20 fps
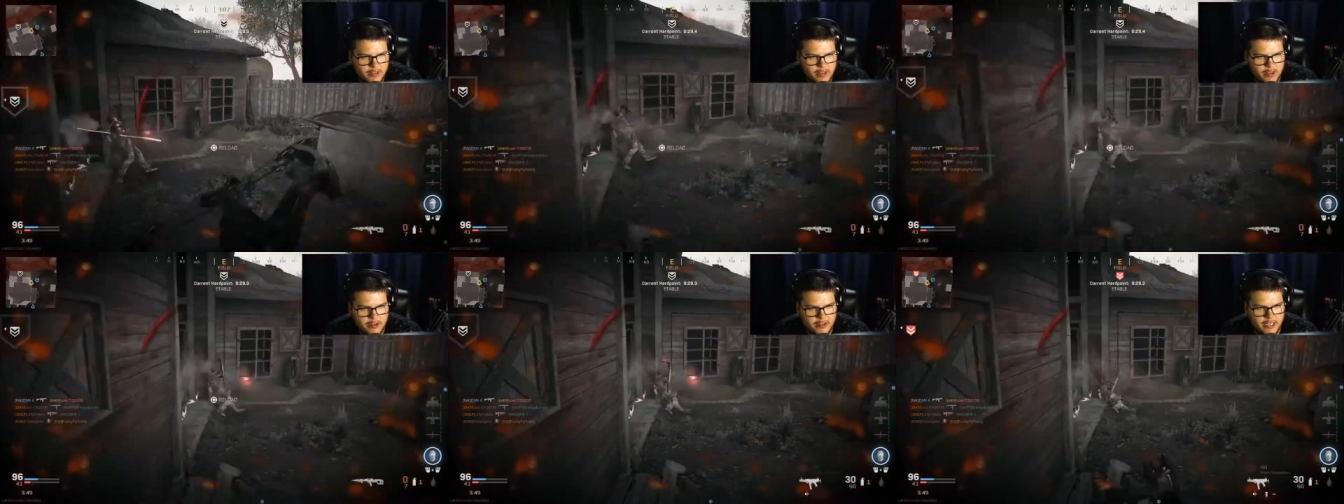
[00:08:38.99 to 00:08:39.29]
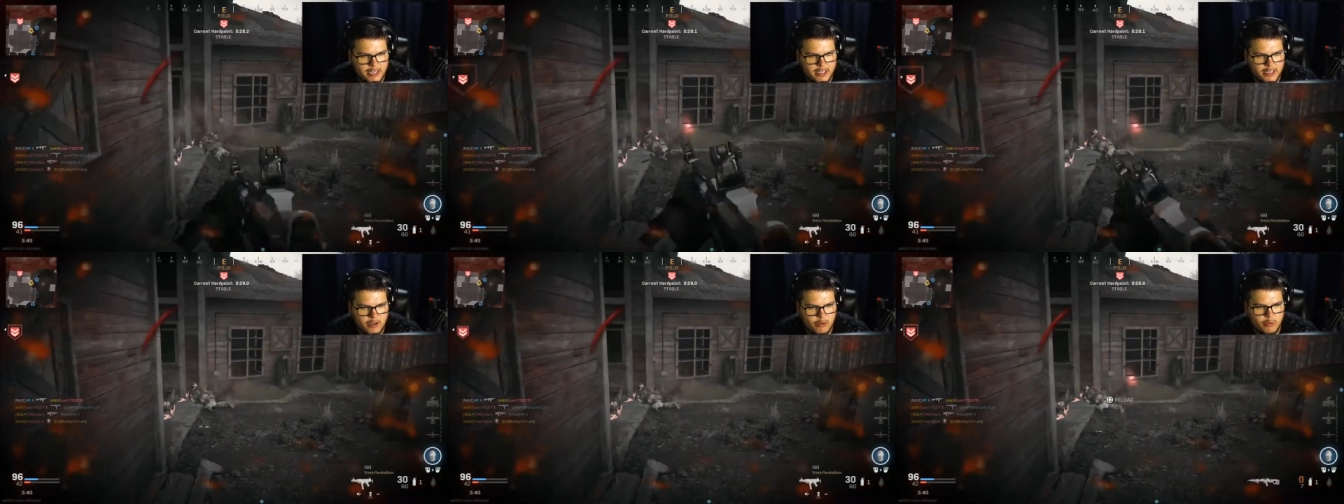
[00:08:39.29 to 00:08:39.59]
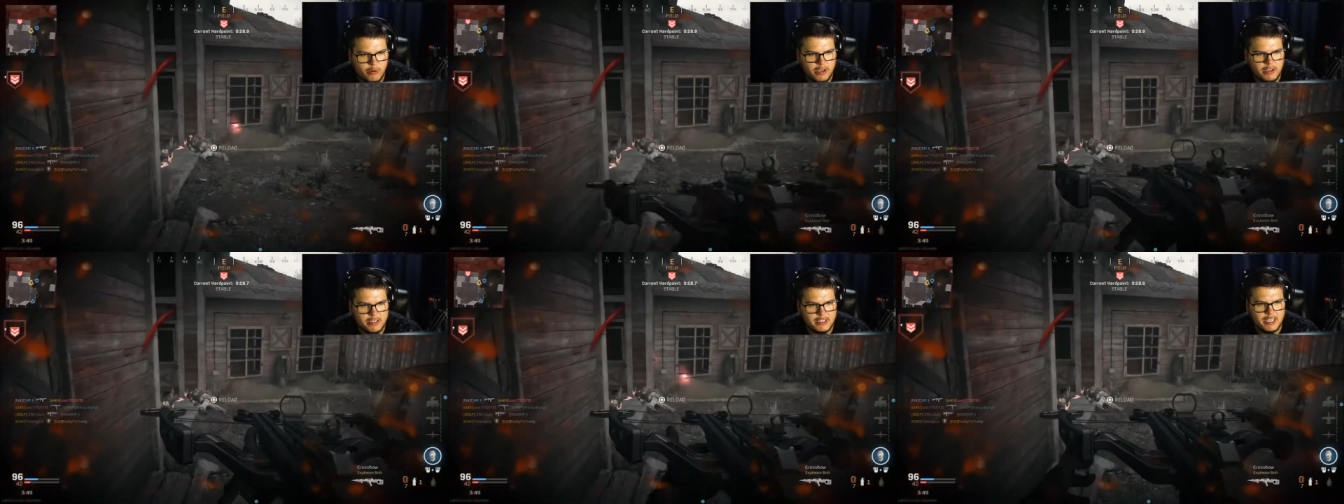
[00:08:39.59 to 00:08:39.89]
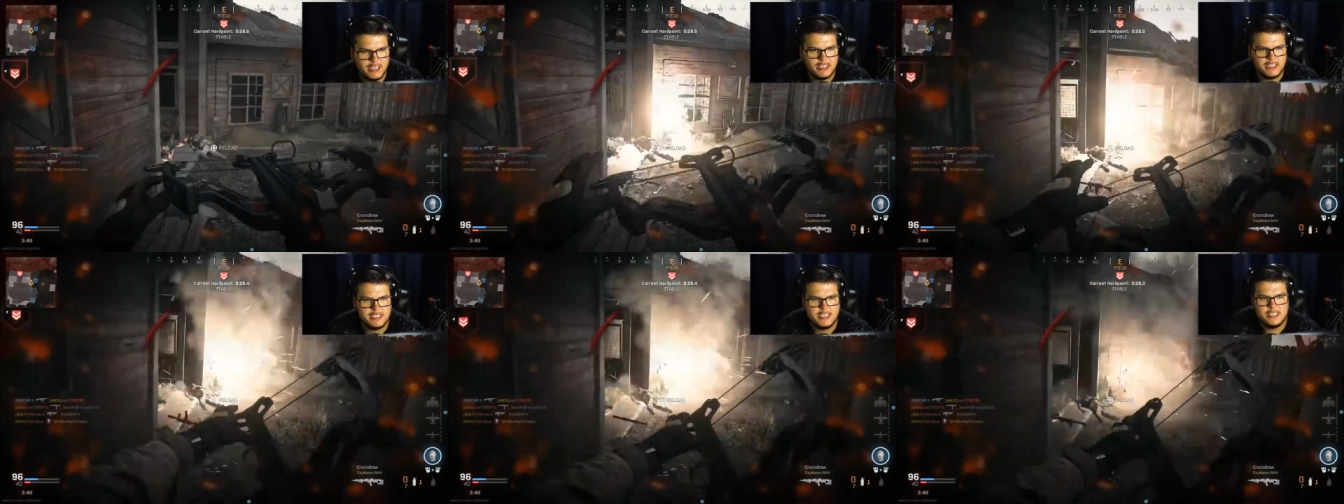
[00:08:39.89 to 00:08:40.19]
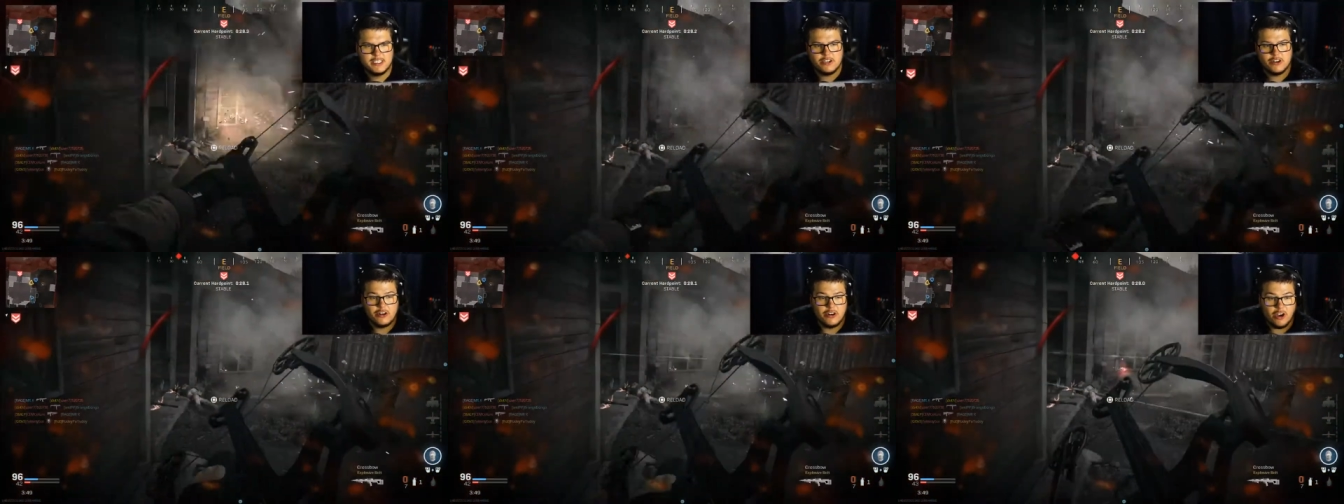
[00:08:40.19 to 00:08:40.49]
On that note, wireless
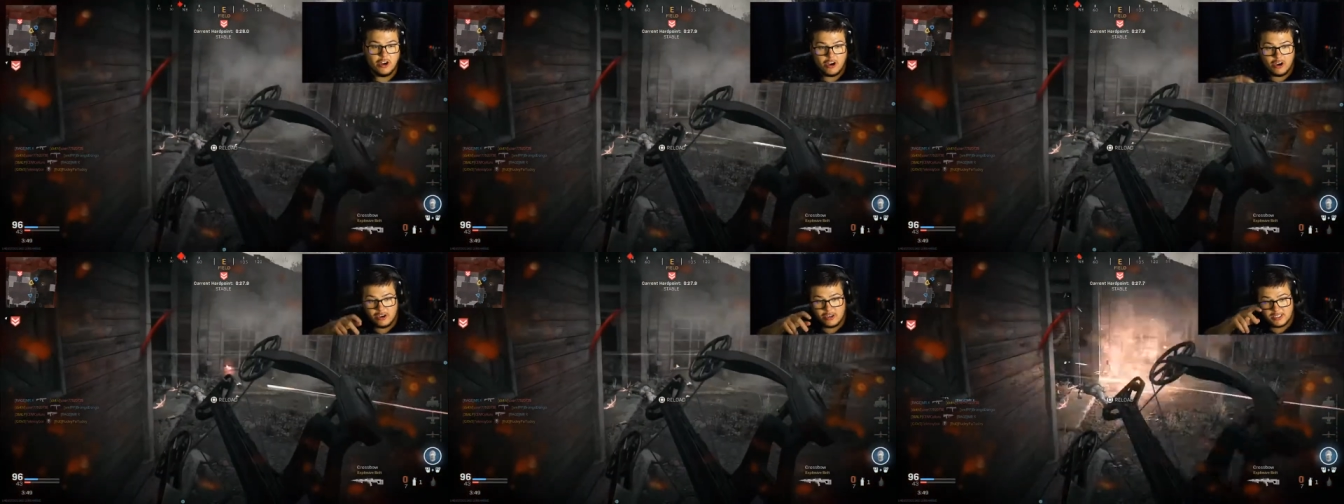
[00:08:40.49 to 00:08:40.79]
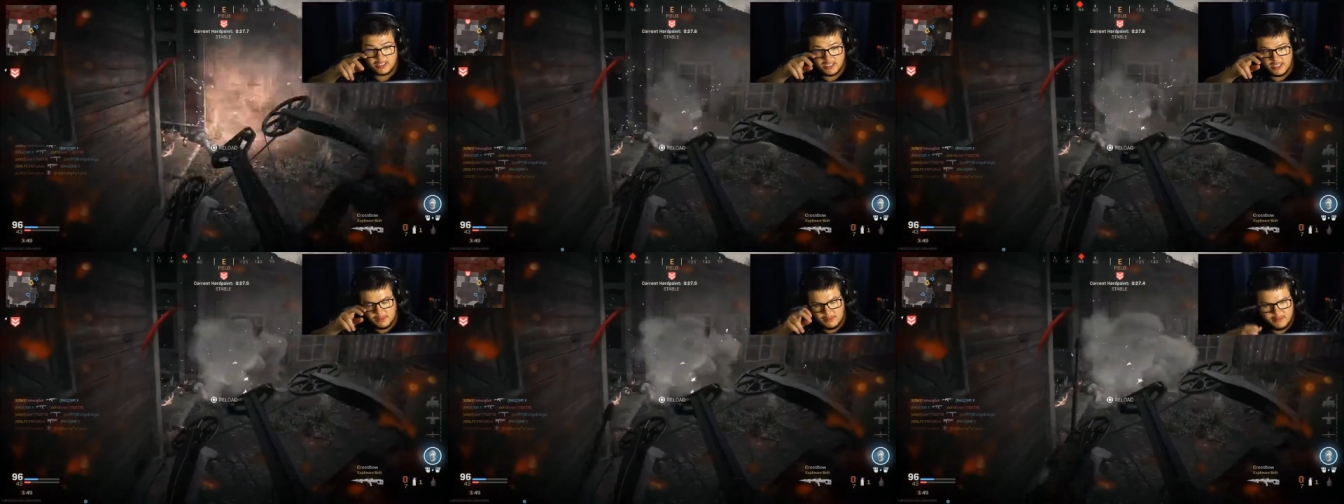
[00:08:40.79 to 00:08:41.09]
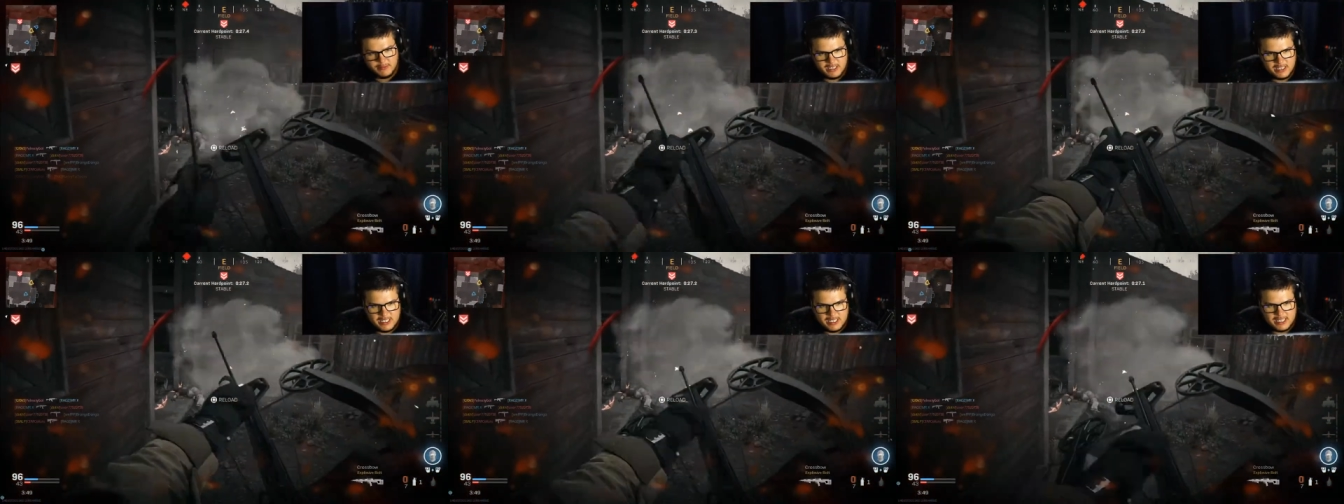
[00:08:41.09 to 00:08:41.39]
headsets are awesome